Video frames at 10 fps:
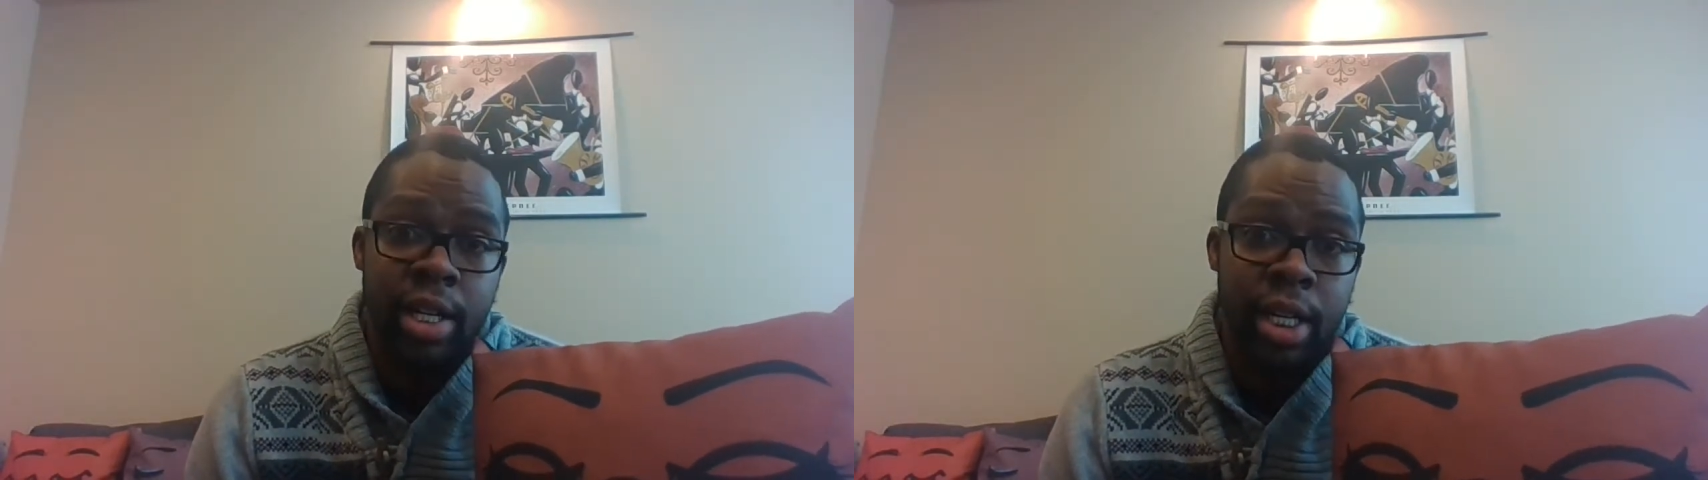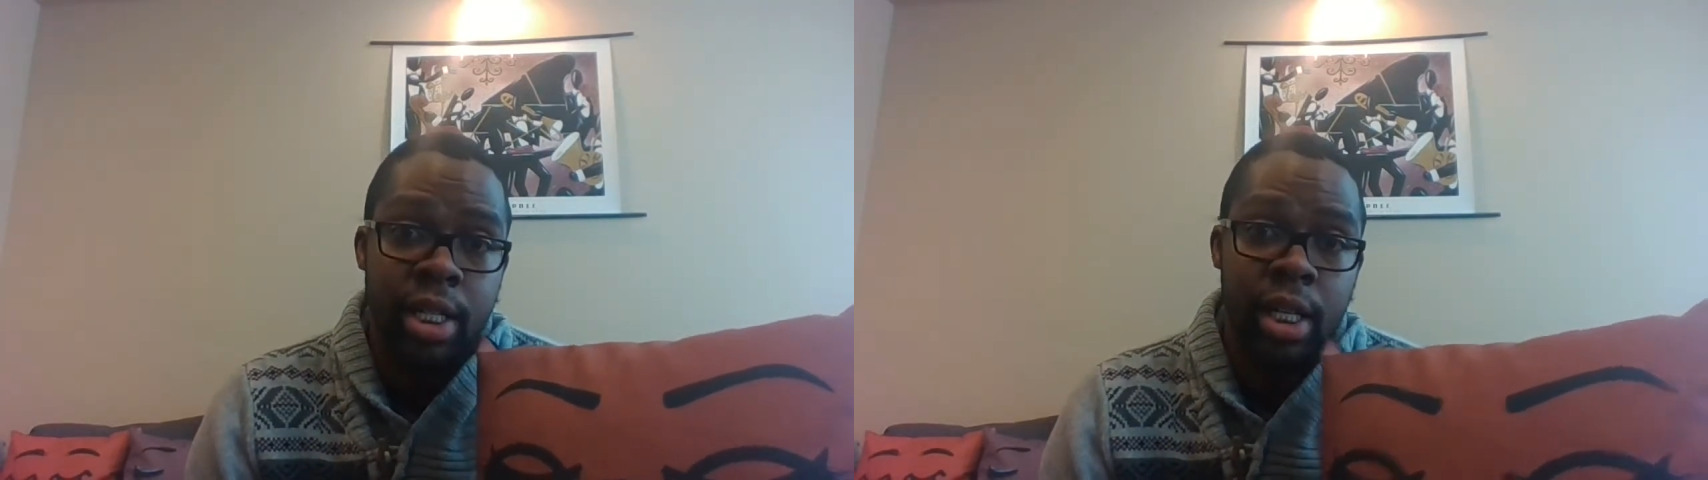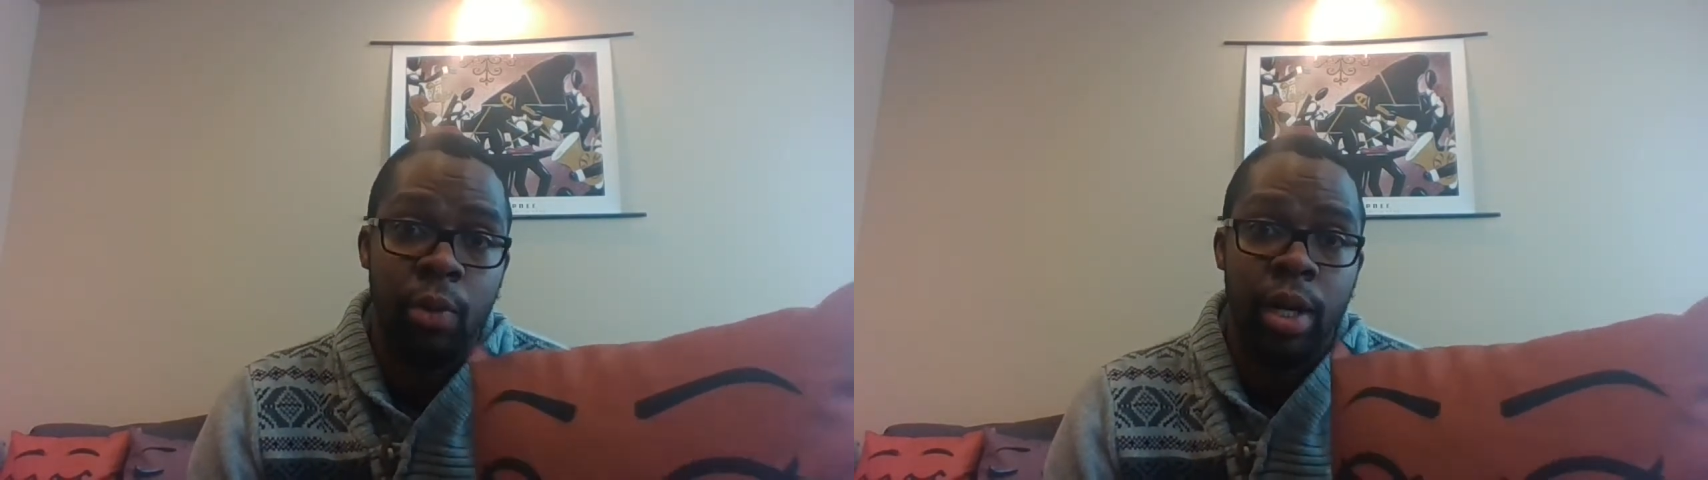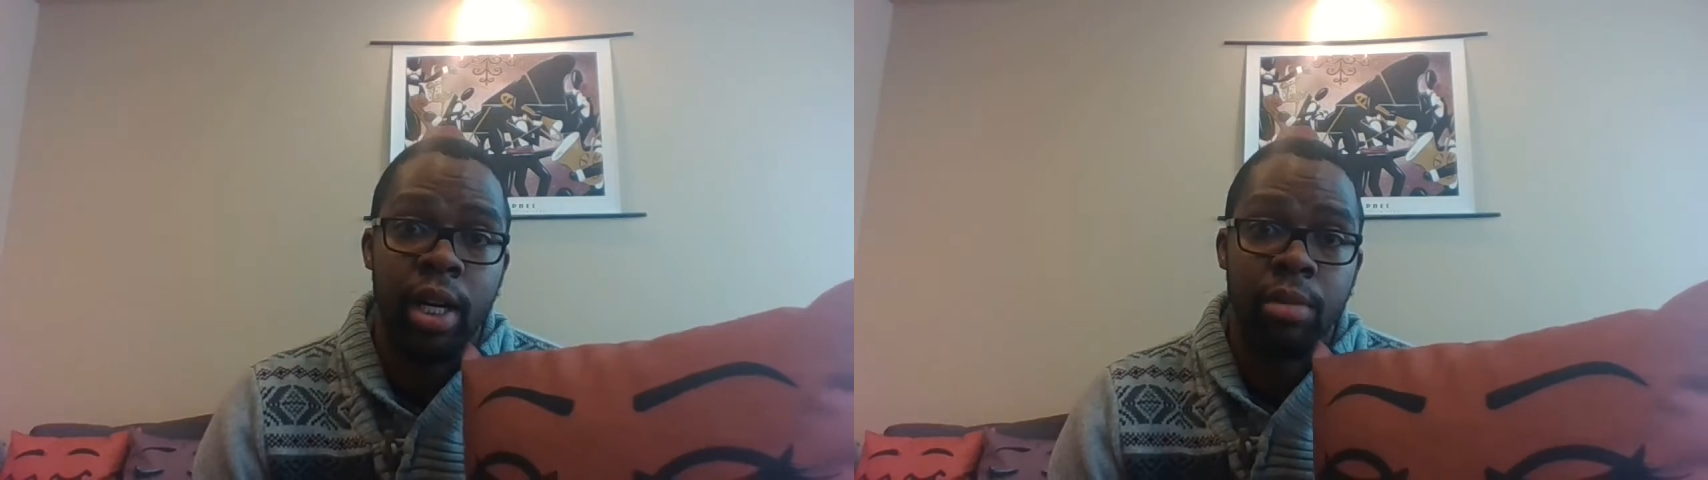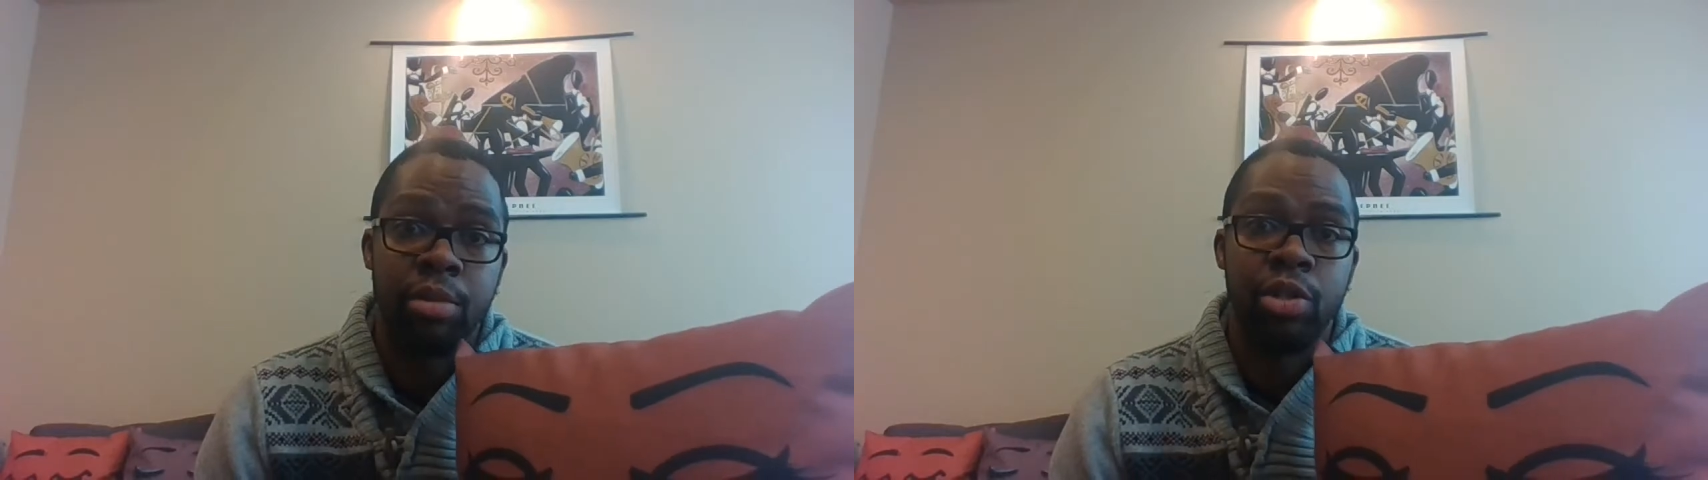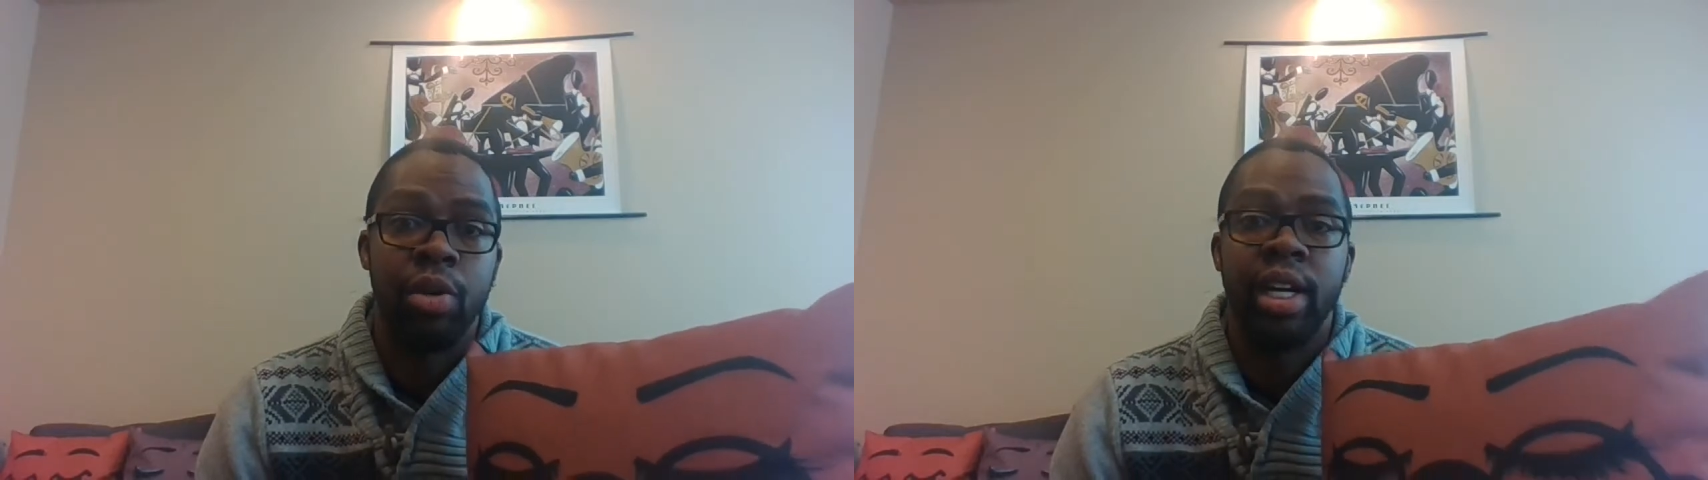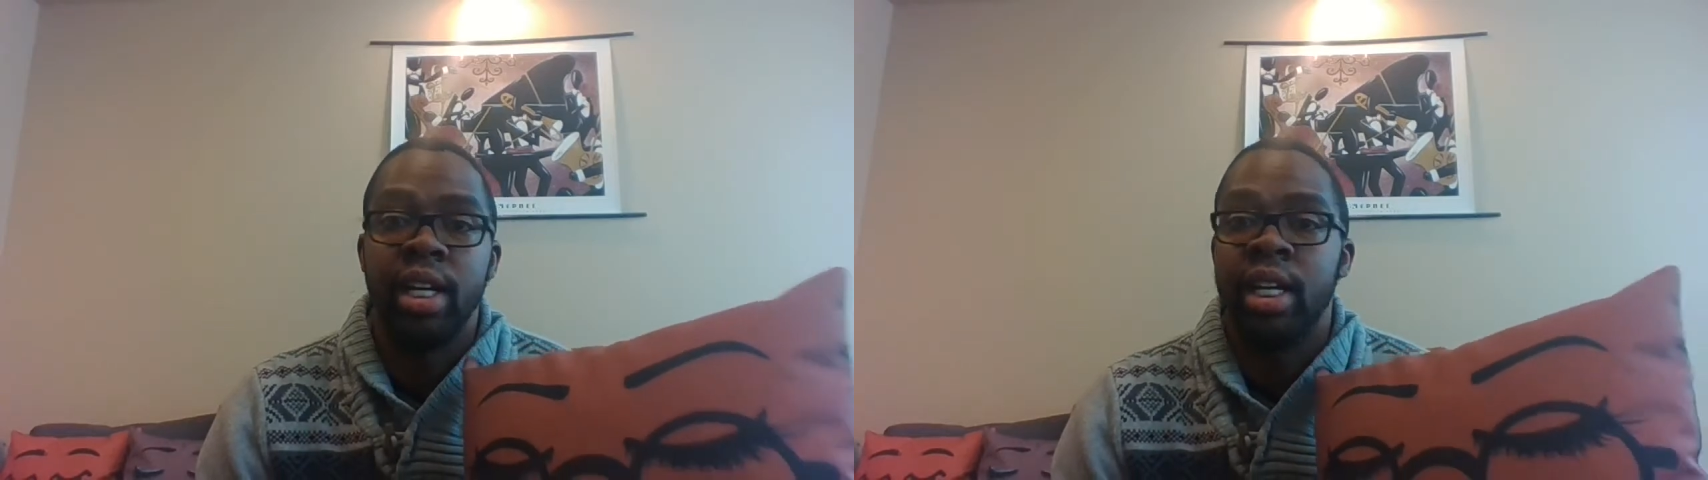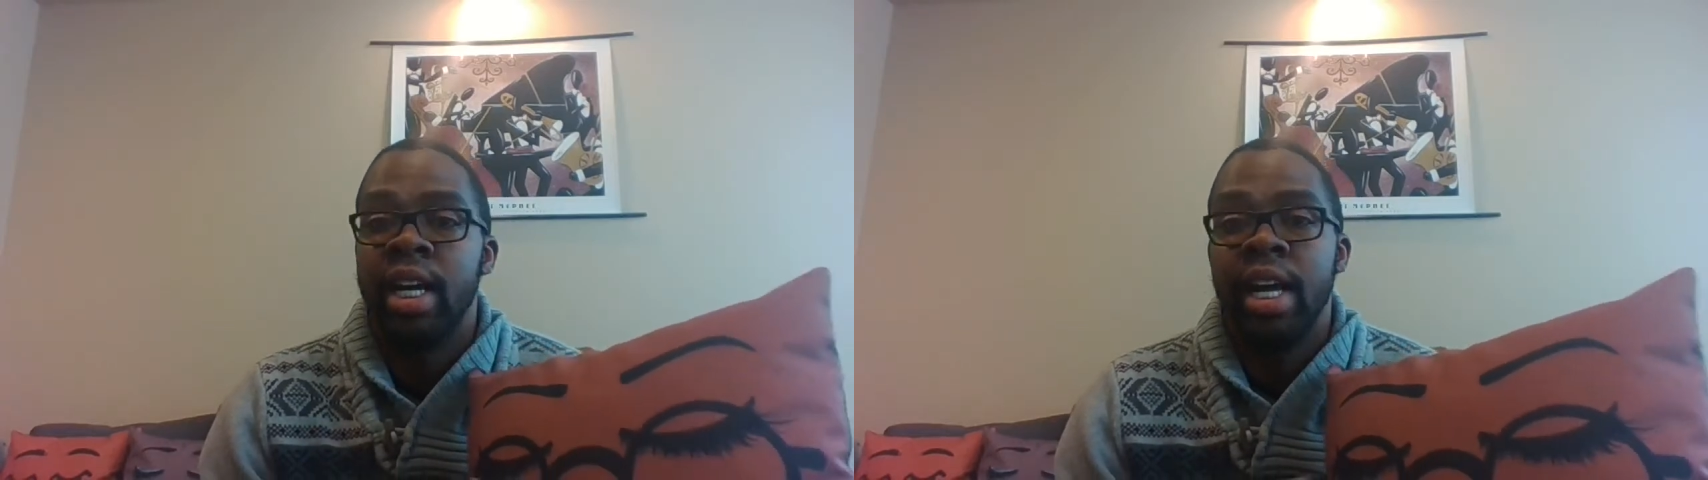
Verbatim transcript: Jessica when it comes to getting